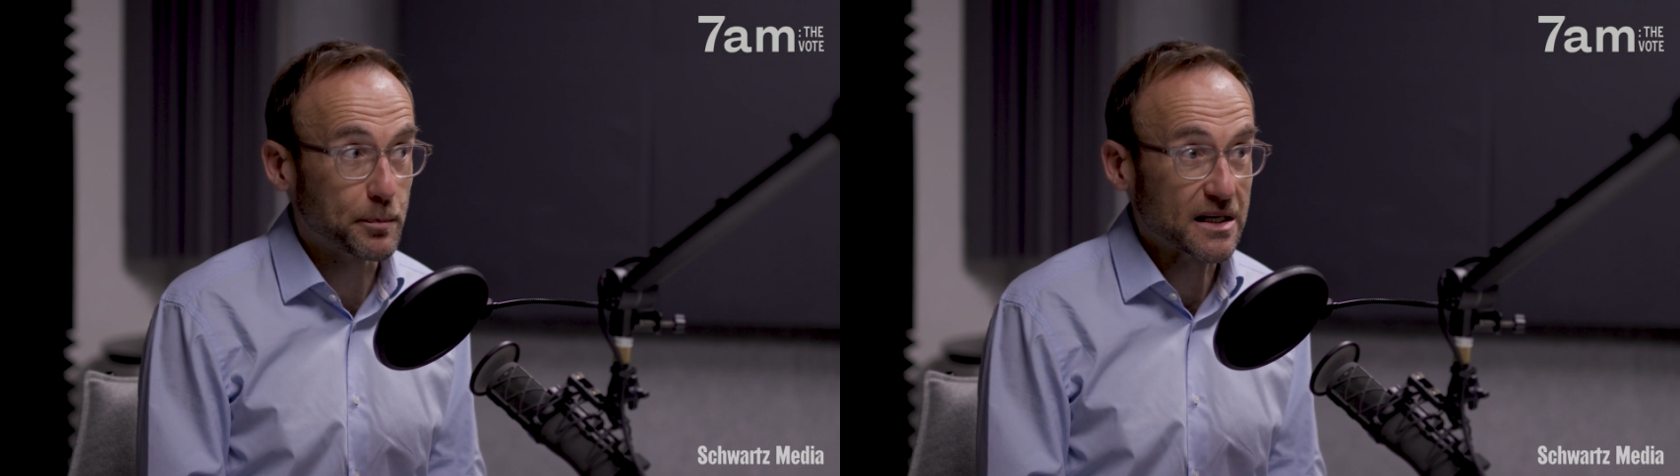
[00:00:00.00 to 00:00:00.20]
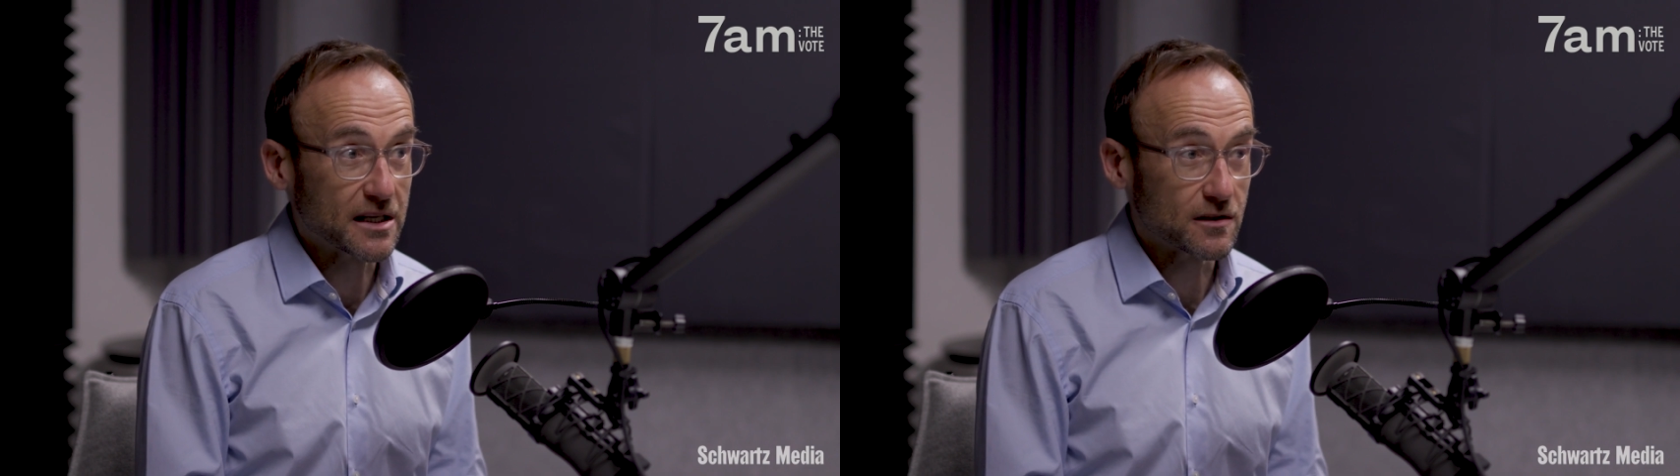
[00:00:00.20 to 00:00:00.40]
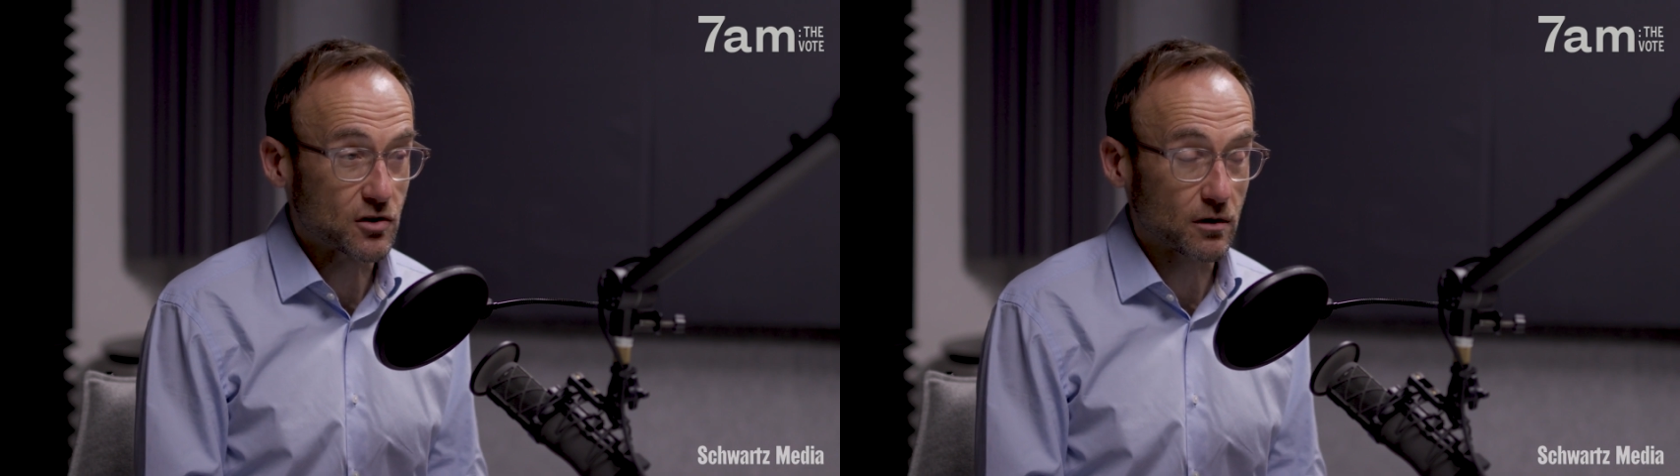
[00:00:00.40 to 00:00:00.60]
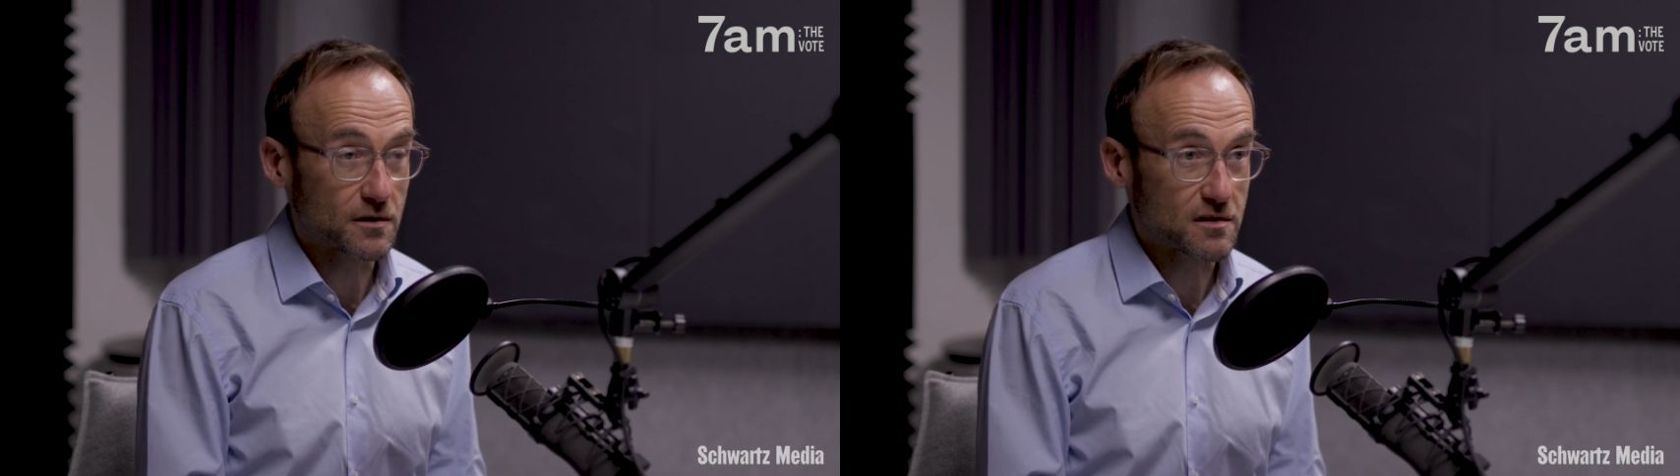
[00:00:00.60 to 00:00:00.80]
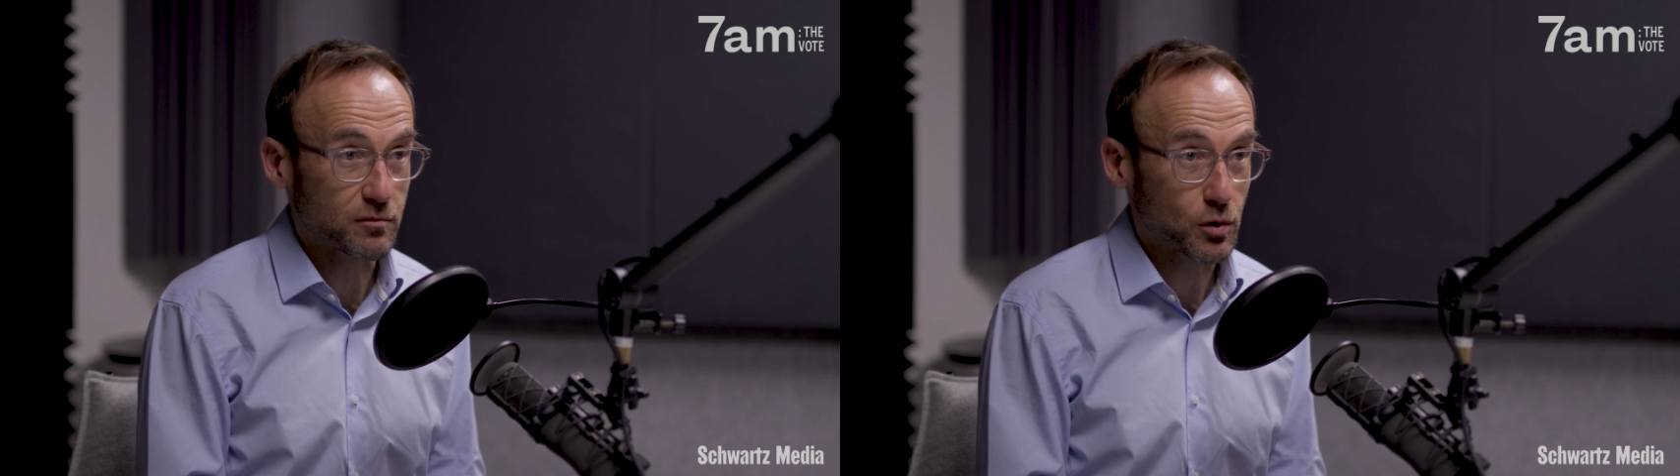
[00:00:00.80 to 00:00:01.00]
billion
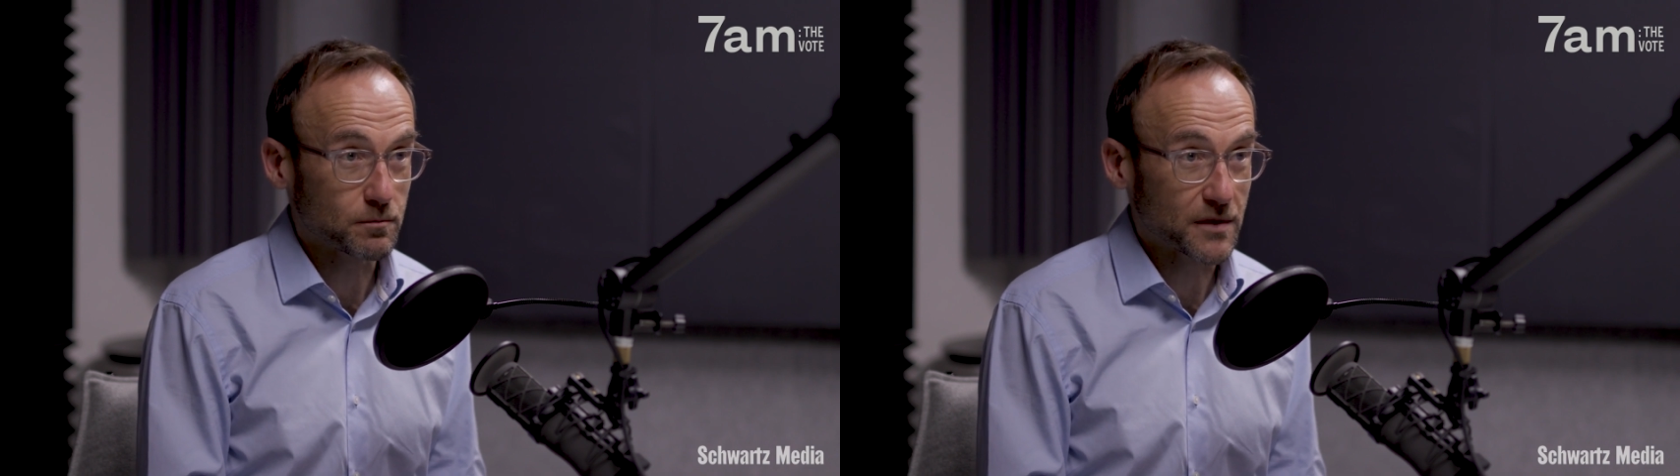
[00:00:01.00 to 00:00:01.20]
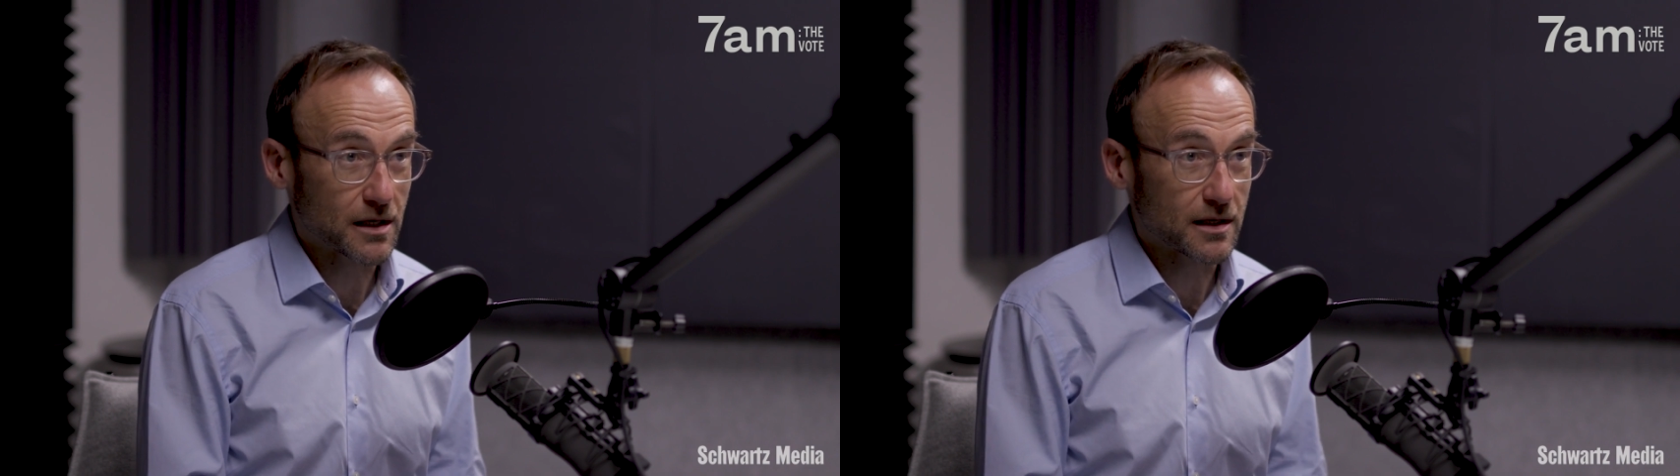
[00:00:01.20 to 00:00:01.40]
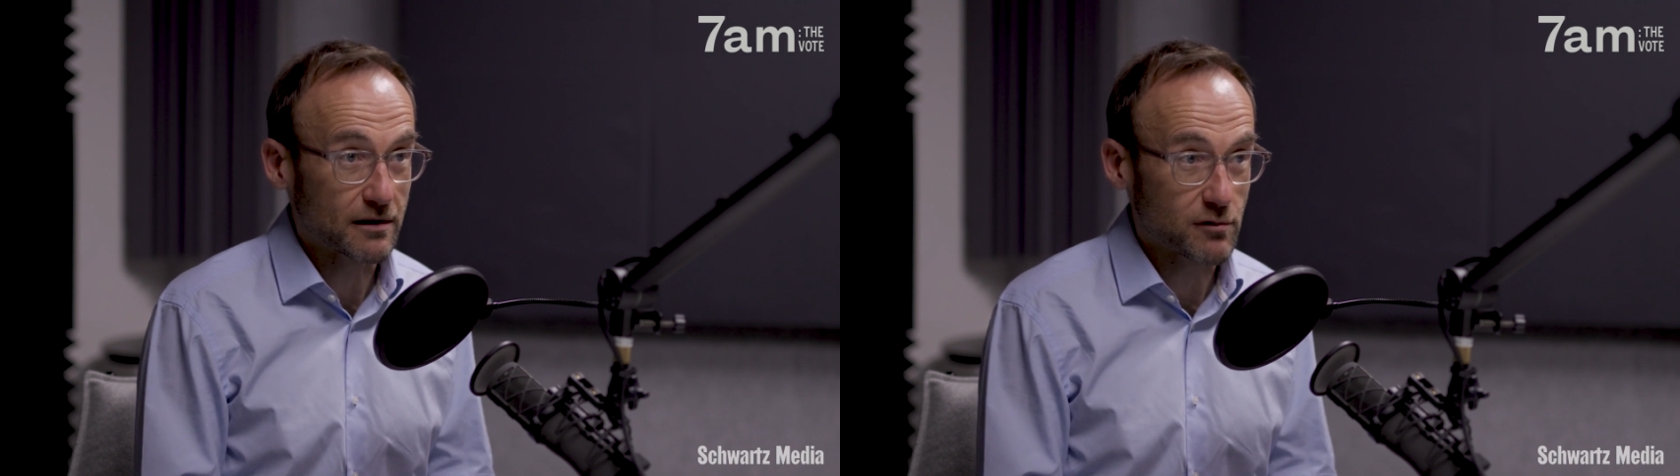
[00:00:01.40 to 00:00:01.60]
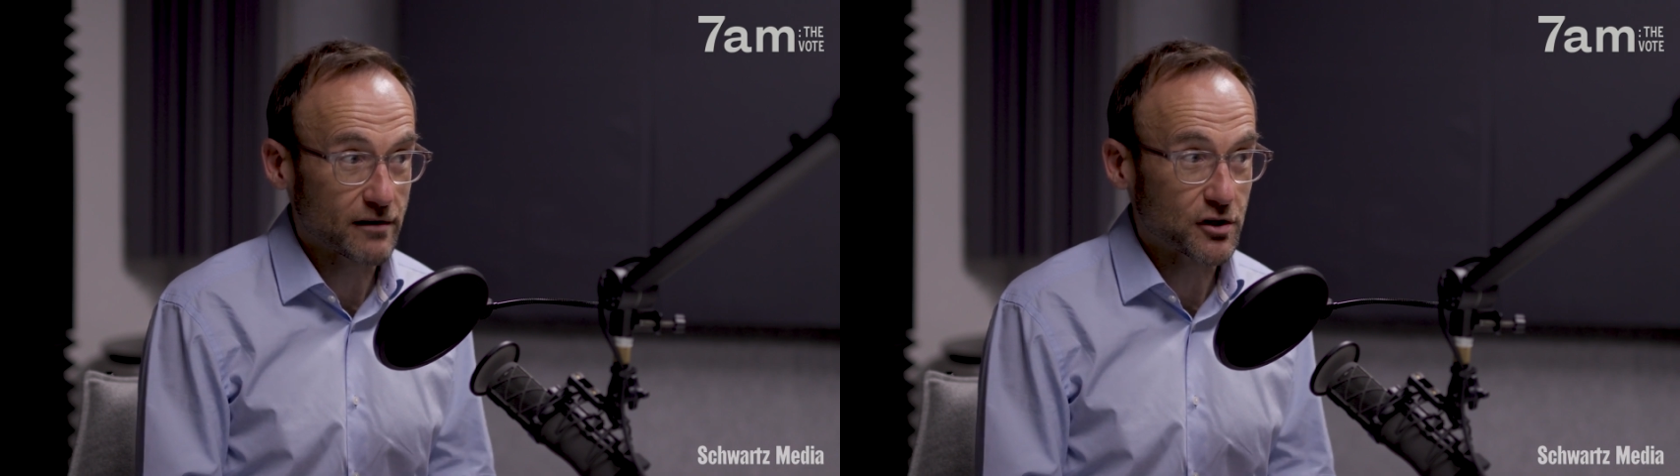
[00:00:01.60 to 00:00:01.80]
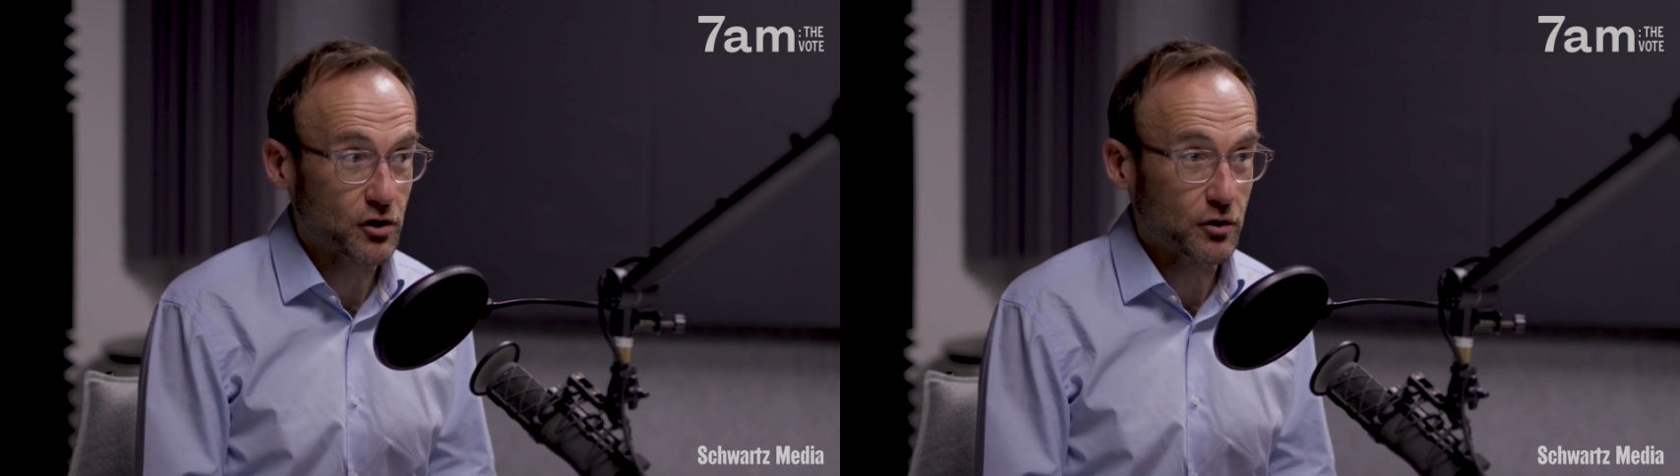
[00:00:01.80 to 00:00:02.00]
of
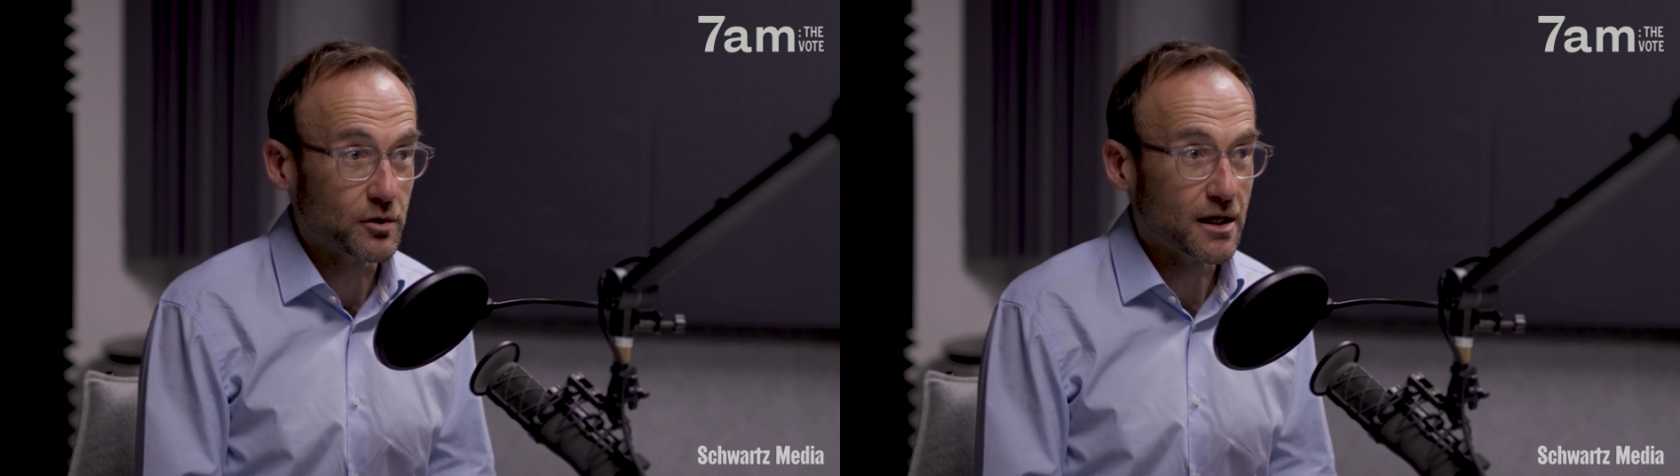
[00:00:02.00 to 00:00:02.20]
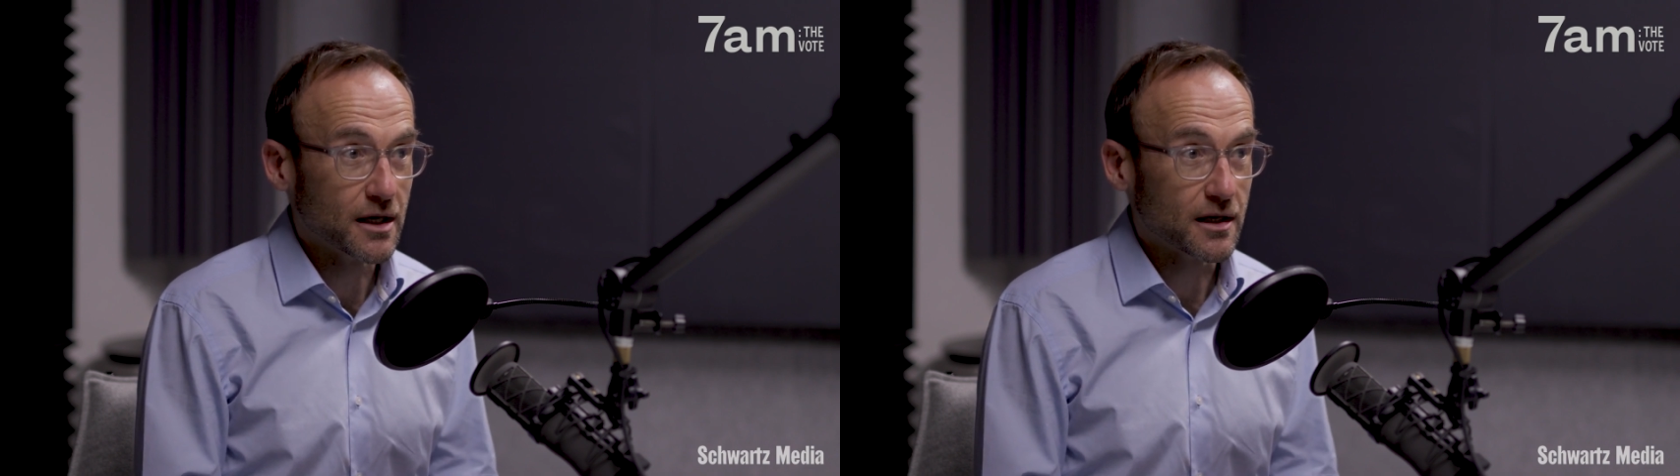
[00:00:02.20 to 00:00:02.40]
revenue